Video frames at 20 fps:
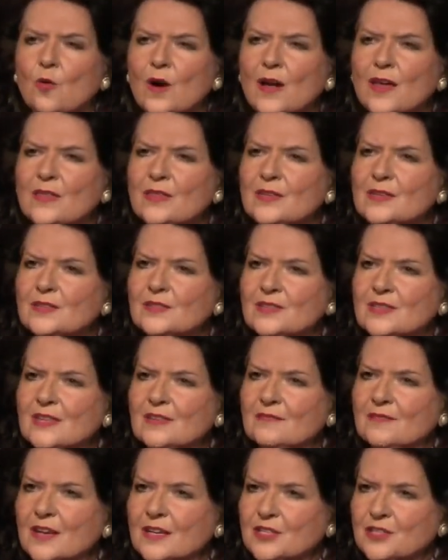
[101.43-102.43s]
When this
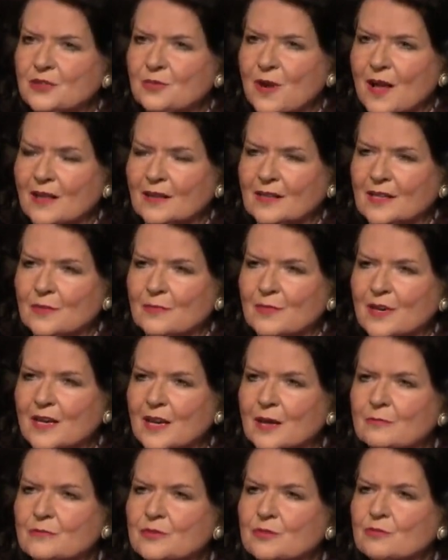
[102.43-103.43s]
eventuality
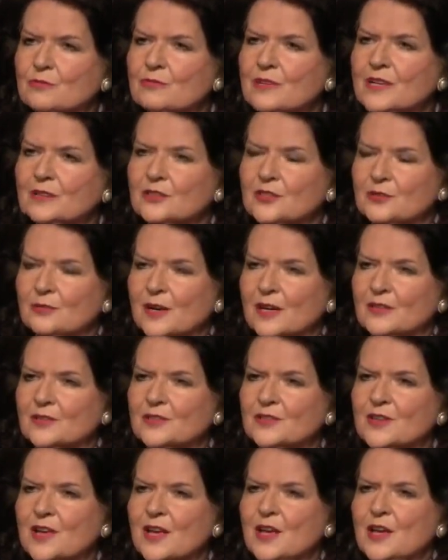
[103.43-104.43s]
becomes real to
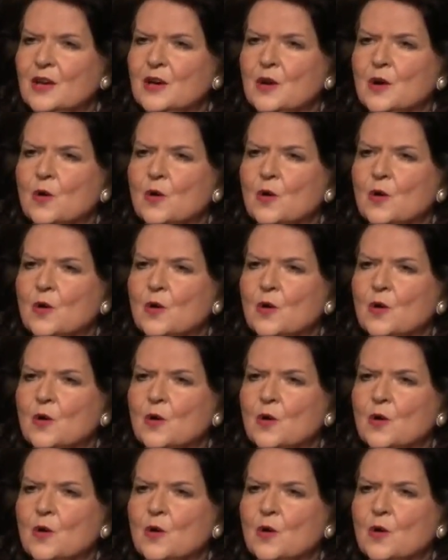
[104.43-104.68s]
us,